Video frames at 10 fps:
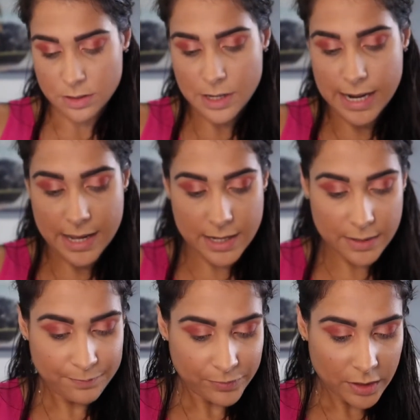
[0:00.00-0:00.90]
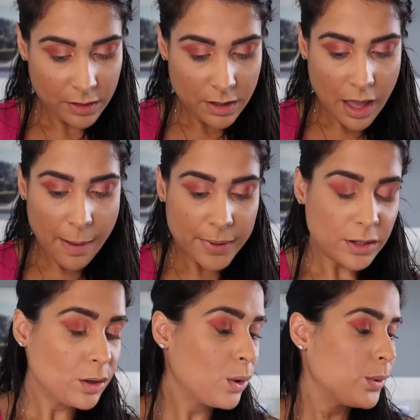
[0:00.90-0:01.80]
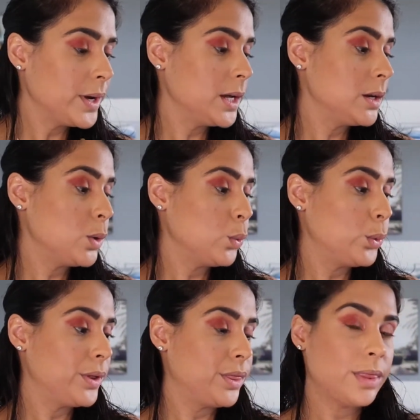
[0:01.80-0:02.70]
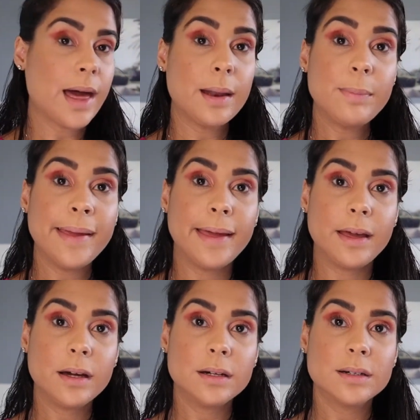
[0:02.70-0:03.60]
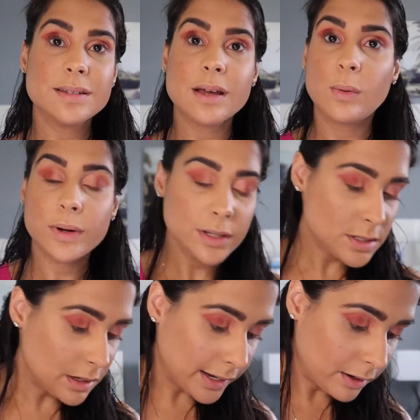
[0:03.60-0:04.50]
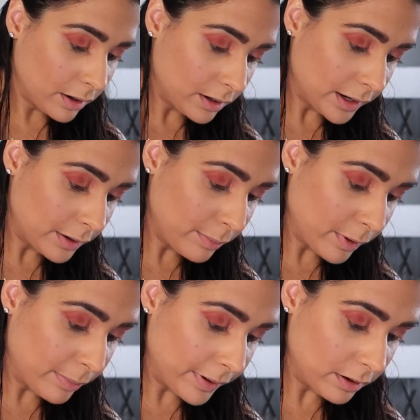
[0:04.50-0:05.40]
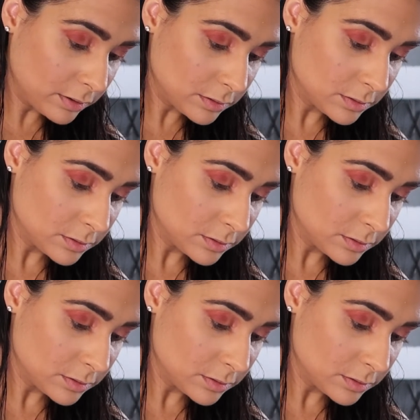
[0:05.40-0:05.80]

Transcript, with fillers: line I'm gonna go in with that pink because I wanted to like kind of pop out.